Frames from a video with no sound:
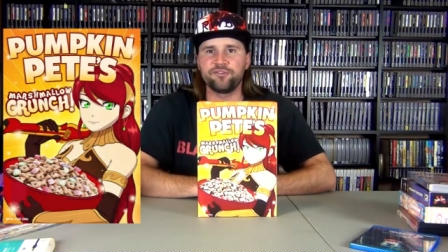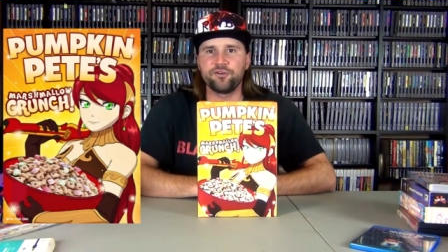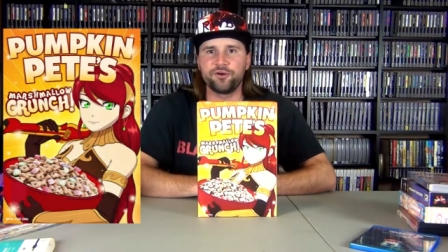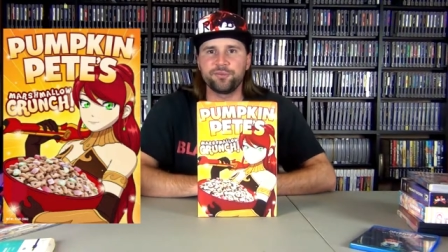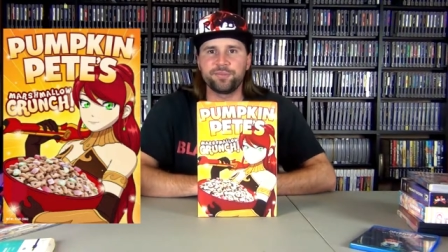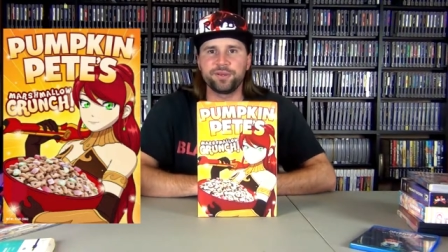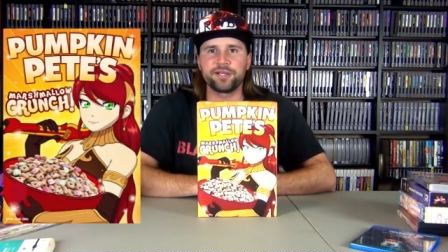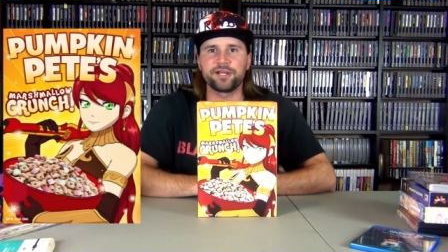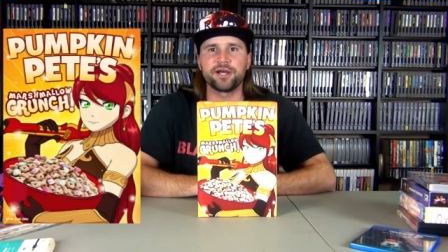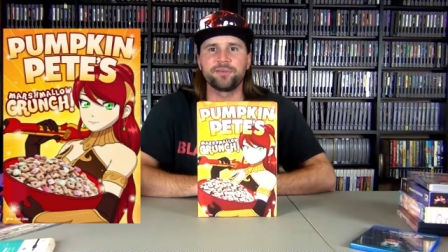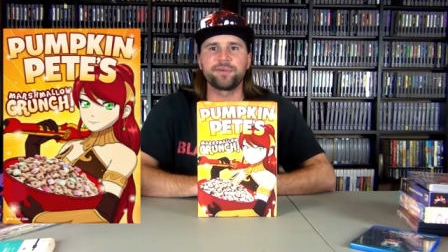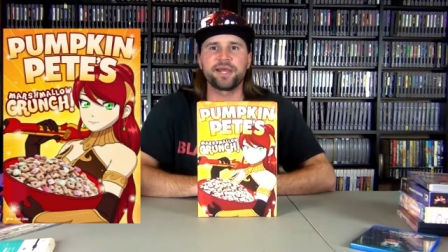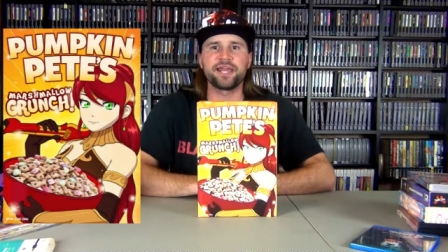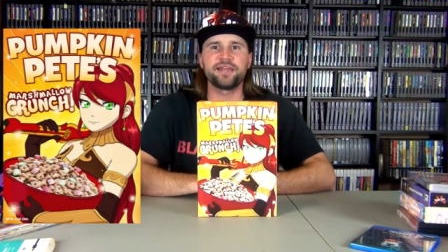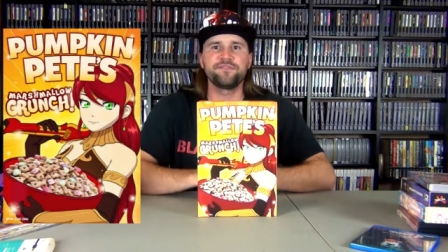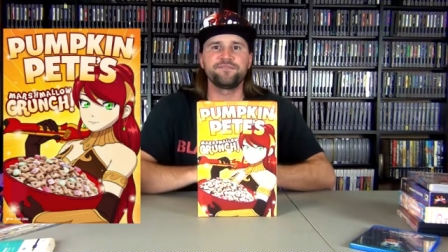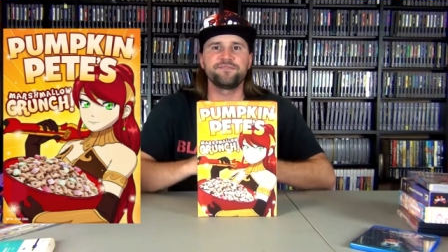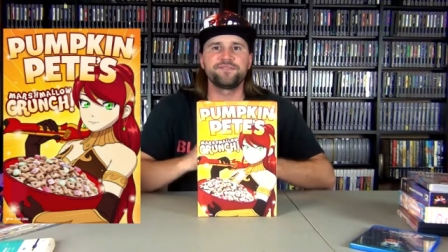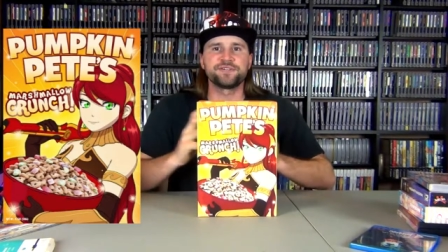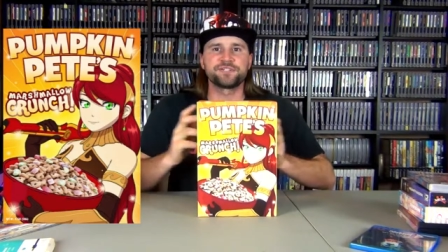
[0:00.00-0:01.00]
ever
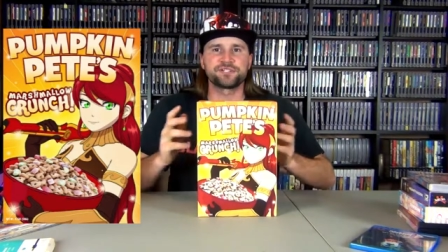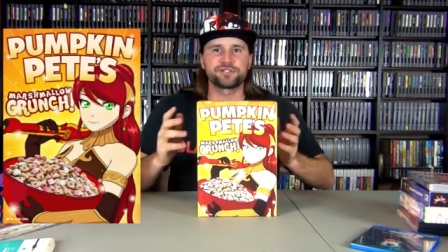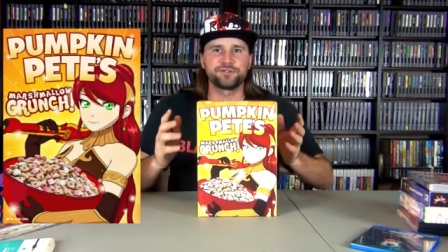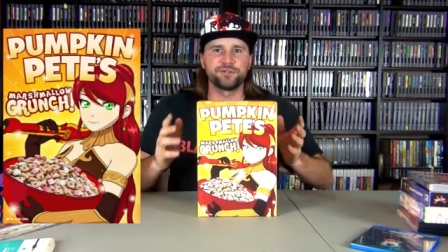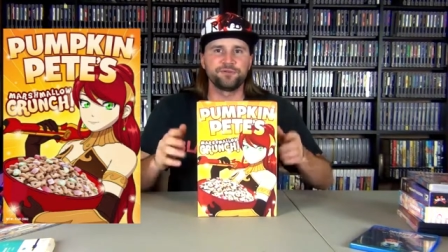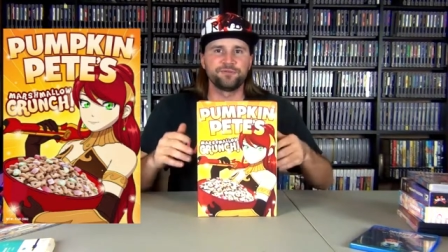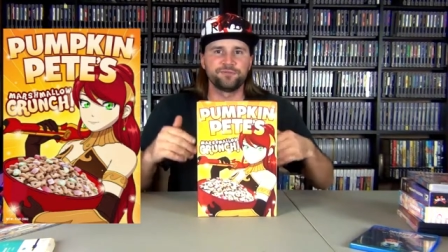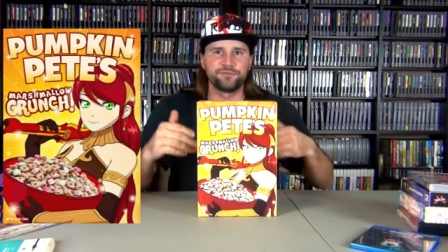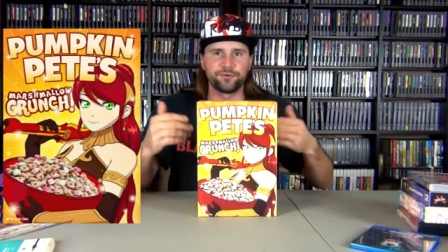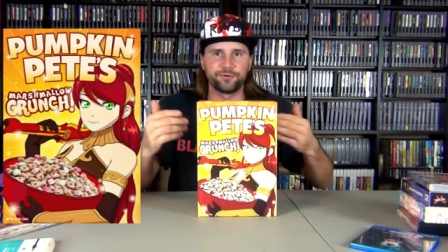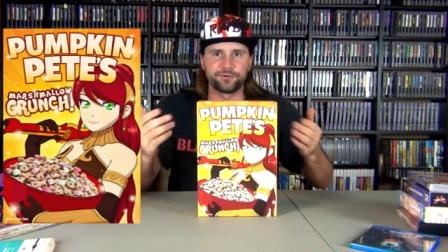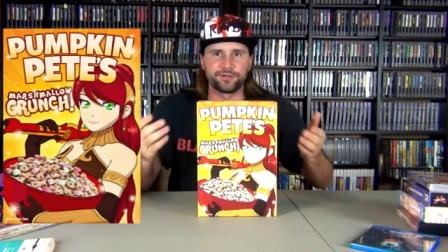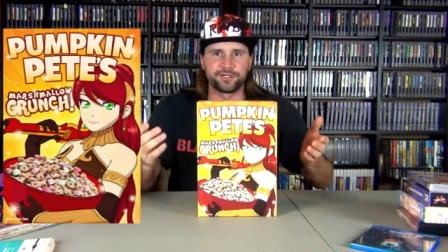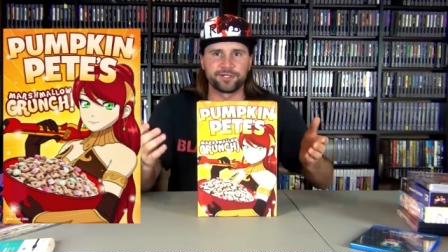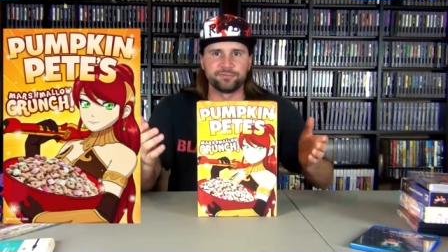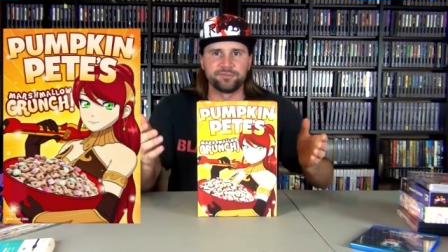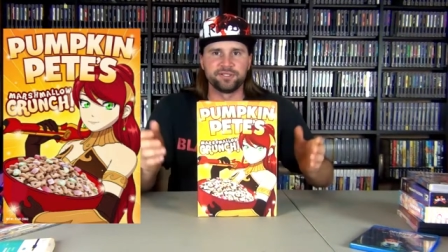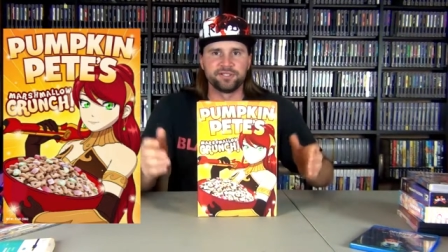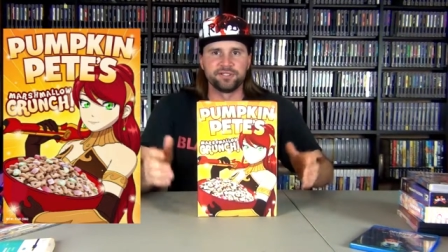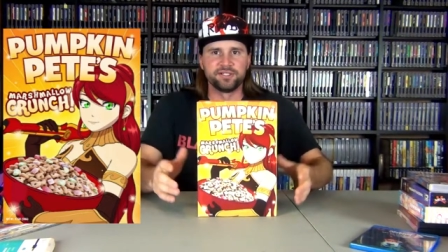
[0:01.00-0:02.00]
become a physical
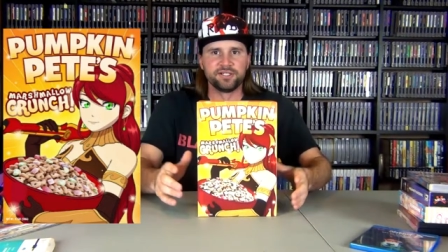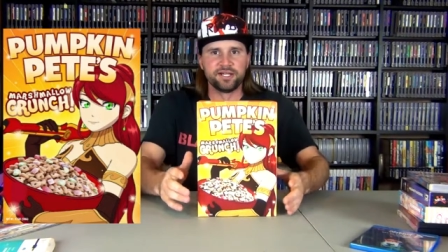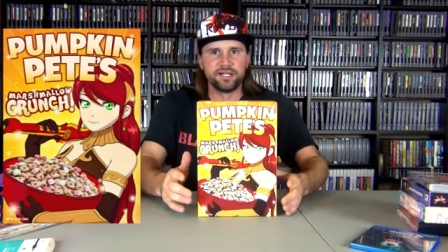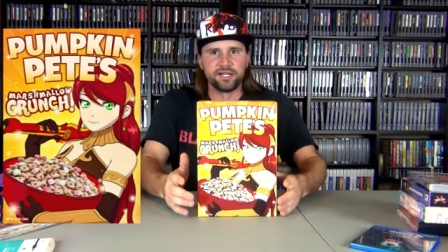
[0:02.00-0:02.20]
form.